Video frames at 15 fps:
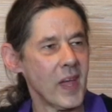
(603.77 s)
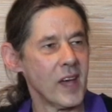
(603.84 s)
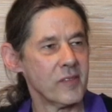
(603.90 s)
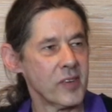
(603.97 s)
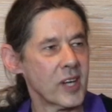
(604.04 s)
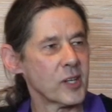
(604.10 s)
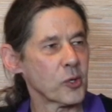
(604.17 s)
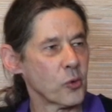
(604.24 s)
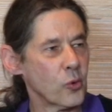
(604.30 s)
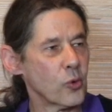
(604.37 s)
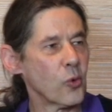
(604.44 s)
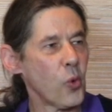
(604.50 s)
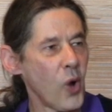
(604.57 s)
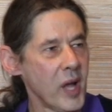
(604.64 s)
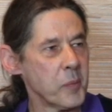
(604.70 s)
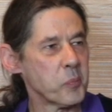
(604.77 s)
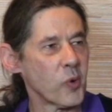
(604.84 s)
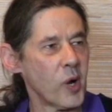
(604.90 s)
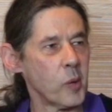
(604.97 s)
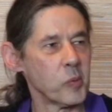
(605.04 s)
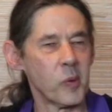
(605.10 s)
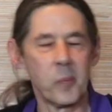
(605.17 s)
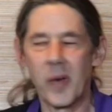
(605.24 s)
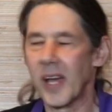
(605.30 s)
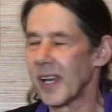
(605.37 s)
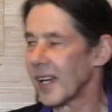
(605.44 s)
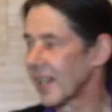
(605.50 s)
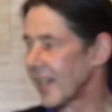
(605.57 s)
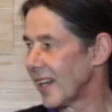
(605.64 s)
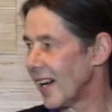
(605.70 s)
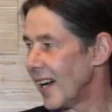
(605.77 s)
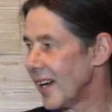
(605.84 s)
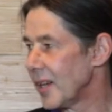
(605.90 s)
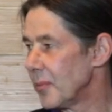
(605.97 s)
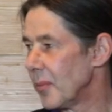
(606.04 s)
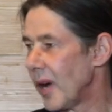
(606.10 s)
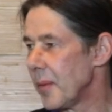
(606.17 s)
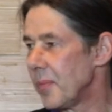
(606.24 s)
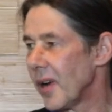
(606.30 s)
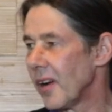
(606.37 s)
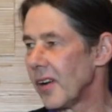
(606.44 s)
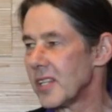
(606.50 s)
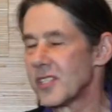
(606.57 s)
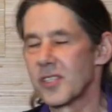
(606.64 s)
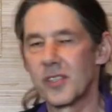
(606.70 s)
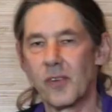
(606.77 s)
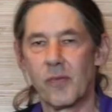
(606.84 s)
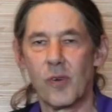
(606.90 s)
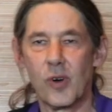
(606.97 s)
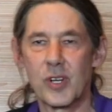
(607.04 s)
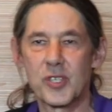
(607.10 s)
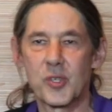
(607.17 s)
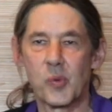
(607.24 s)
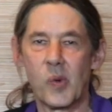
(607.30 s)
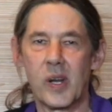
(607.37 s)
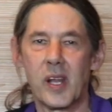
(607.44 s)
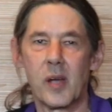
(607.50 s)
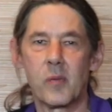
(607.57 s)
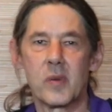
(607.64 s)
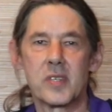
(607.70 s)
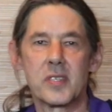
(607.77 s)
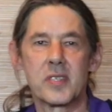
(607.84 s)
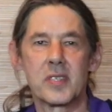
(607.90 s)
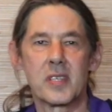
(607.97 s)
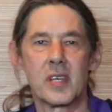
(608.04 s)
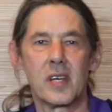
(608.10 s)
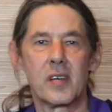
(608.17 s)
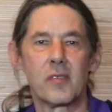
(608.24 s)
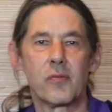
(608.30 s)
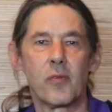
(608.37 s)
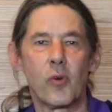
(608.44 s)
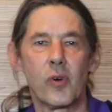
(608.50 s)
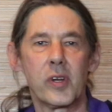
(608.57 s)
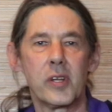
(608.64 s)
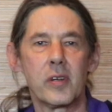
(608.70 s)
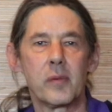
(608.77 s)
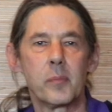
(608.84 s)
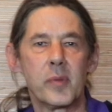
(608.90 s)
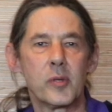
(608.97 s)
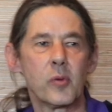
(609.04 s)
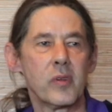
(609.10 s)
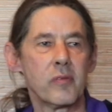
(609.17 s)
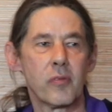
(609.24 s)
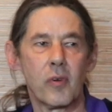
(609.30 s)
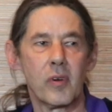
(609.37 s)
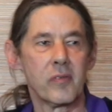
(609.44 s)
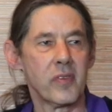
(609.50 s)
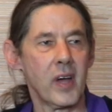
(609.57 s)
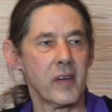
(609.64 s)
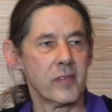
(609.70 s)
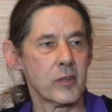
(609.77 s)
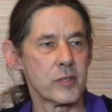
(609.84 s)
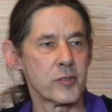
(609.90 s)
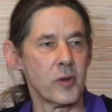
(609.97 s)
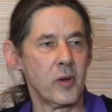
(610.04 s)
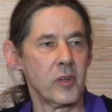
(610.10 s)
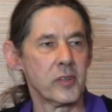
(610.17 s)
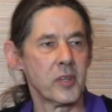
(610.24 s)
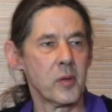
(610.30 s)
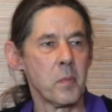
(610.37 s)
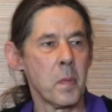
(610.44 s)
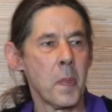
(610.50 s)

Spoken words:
I found it quite problematic. My parents divorced when I was between 4 and 5 years old.